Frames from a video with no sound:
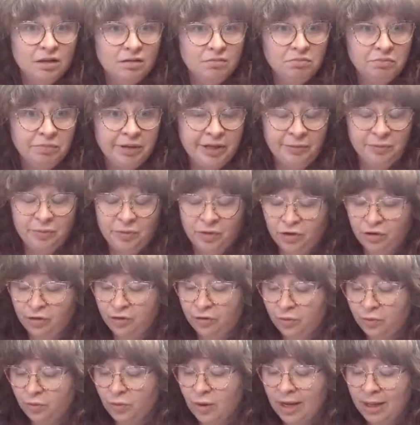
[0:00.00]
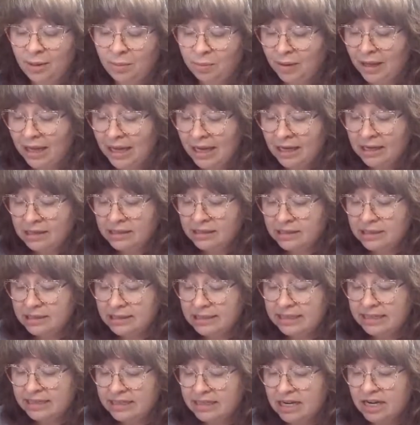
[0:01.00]
bleed-proof white paint
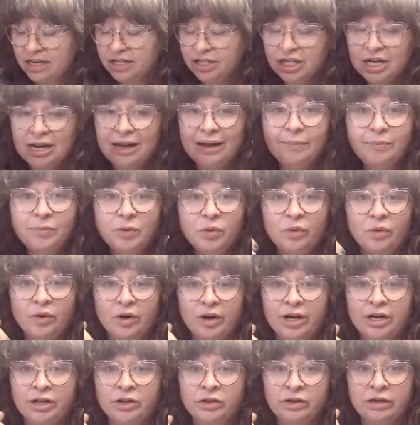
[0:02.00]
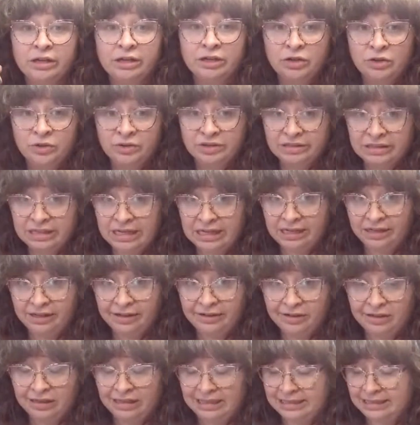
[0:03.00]
to touch up, or you could use like a
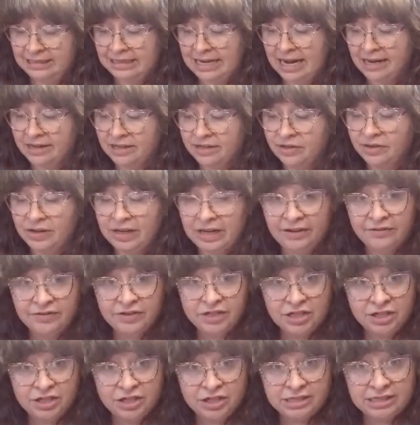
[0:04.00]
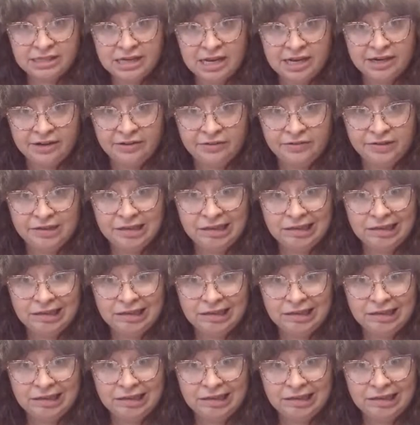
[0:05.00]
little X-Acto knife to just kind of